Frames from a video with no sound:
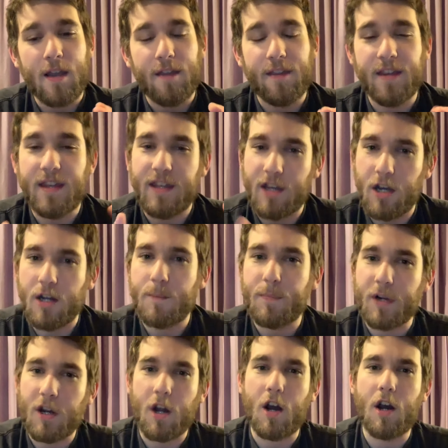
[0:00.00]
the young
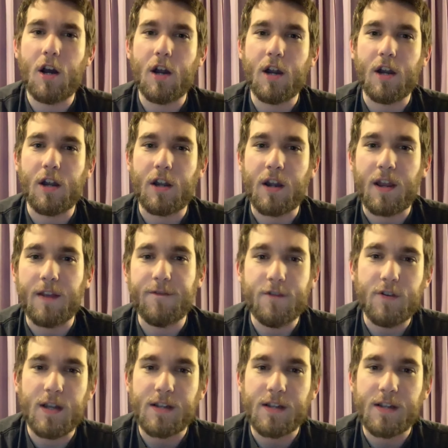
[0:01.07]
Picard, if you